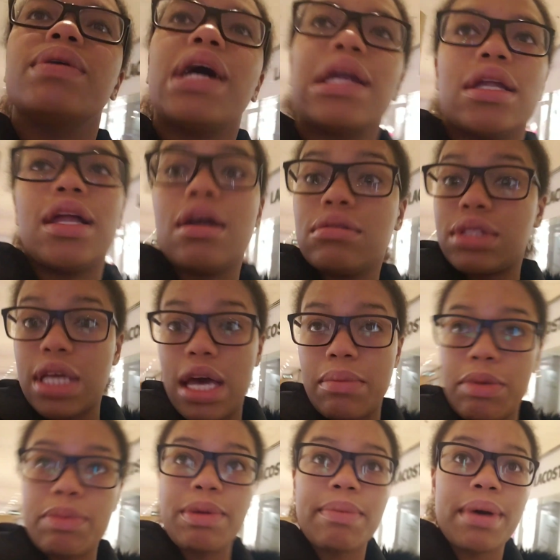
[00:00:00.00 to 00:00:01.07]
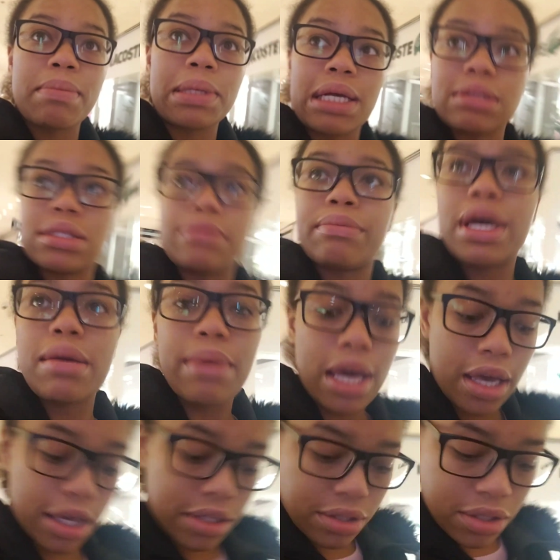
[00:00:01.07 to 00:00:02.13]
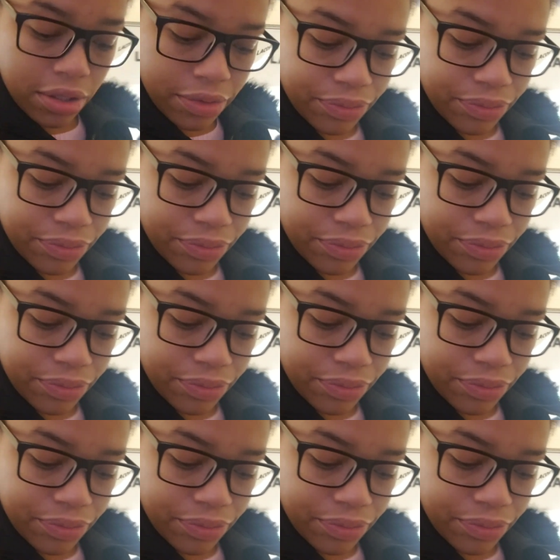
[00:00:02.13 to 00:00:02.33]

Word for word: Got a long time to be popping out some babies.